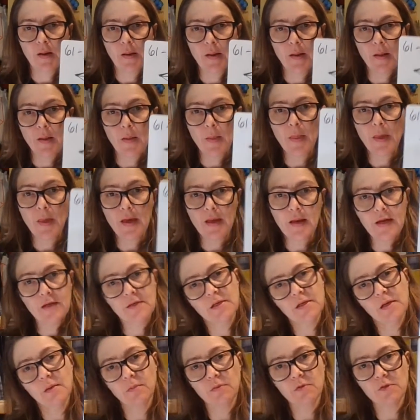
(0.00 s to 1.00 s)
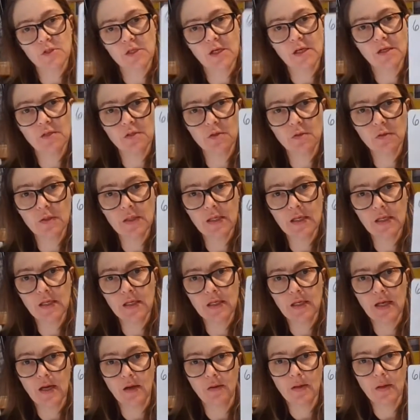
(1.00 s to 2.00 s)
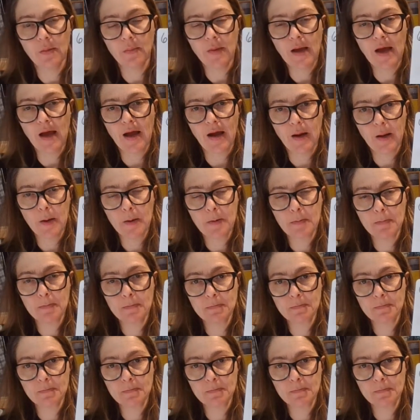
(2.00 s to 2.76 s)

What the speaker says: And then I double checked doing it counting back.